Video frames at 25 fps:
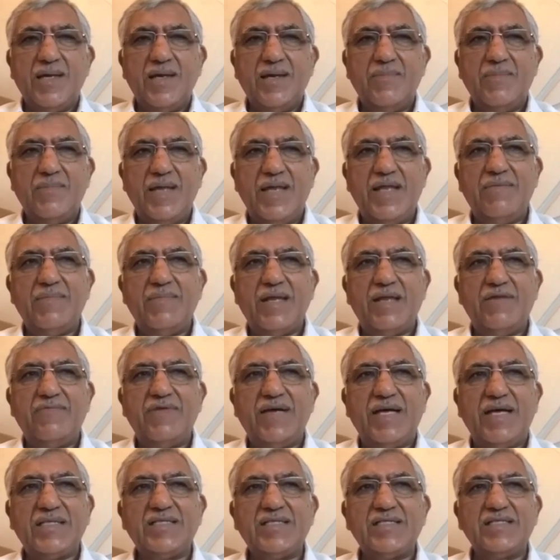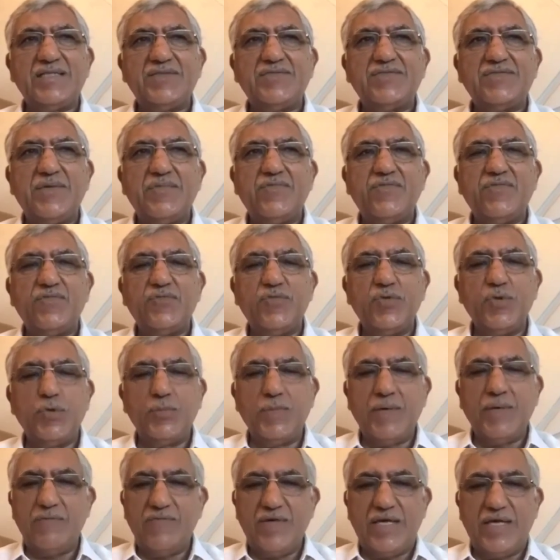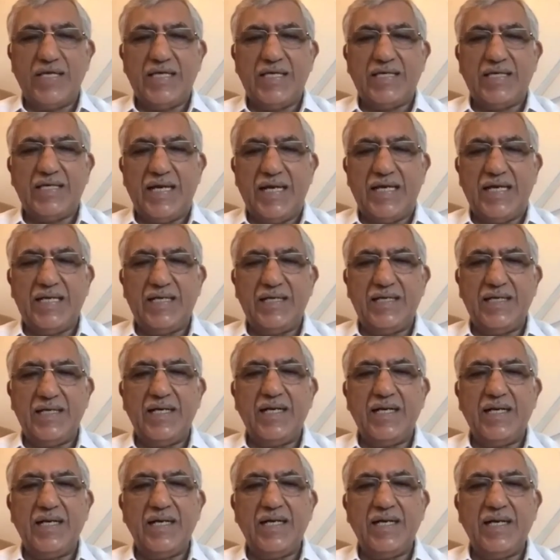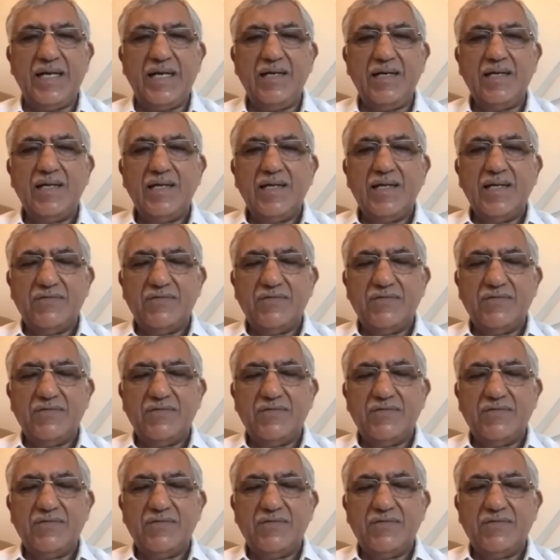many manufacturers from whom we can get it in India,